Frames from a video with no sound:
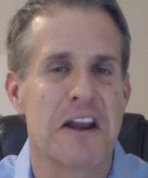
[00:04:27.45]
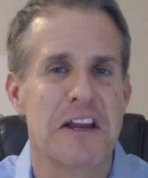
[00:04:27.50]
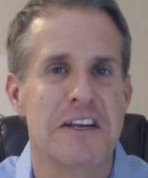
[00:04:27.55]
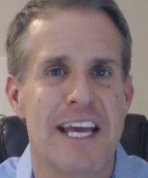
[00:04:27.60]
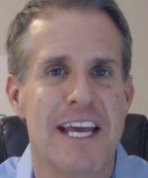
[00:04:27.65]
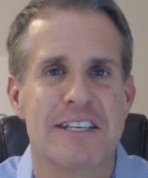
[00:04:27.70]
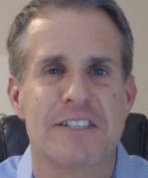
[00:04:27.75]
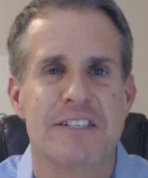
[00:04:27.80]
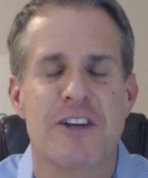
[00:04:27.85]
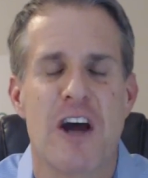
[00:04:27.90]
it
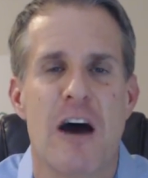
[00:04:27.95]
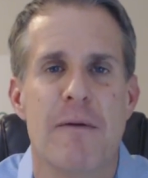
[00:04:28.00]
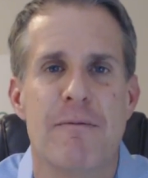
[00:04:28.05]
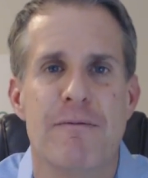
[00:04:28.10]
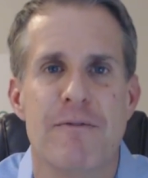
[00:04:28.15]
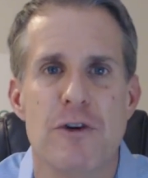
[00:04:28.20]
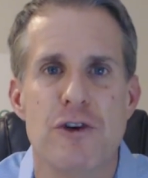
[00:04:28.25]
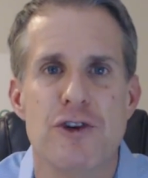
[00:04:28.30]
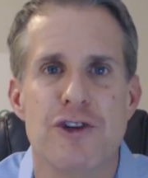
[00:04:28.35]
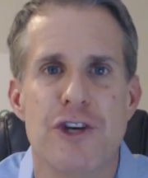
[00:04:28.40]
on a
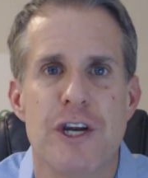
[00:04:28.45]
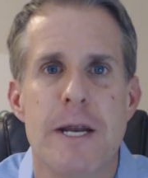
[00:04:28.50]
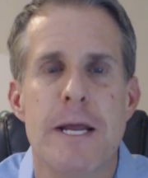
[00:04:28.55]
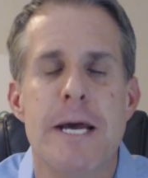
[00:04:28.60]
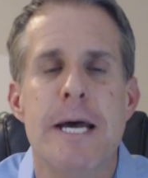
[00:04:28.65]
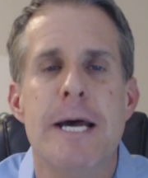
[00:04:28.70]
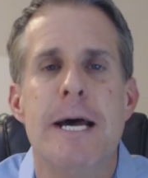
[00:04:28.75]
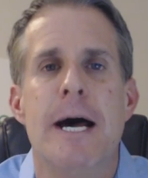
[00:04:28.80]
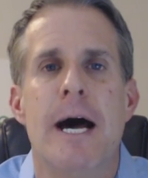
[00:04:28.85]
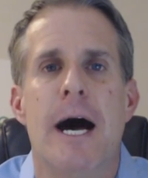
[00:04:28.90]
desktop
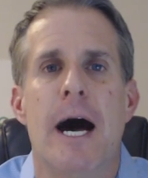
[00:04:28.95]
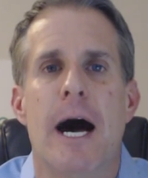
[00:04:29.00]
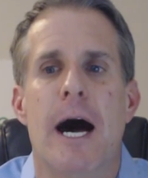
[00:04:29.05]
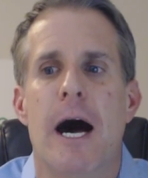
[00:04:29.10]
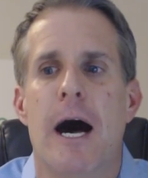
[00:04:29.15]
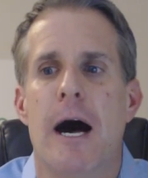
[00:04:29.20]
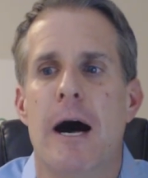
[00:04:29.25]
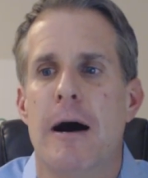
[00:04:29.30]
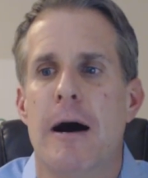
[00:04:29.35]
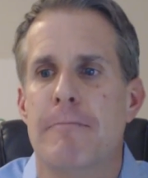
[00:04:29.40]
version
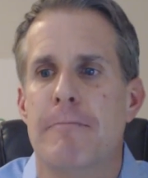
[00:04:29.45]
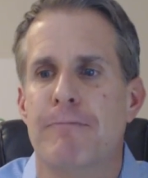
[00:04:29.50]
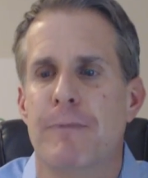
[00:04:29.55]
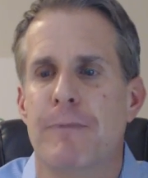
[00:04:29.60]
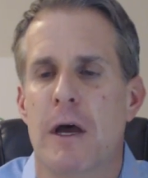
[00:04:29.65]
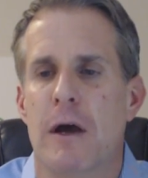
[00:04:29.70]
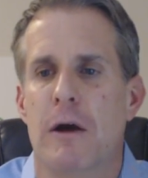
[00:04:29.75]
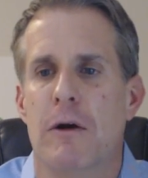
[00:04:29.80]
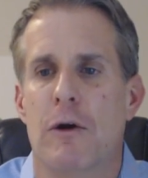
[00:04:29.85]
um,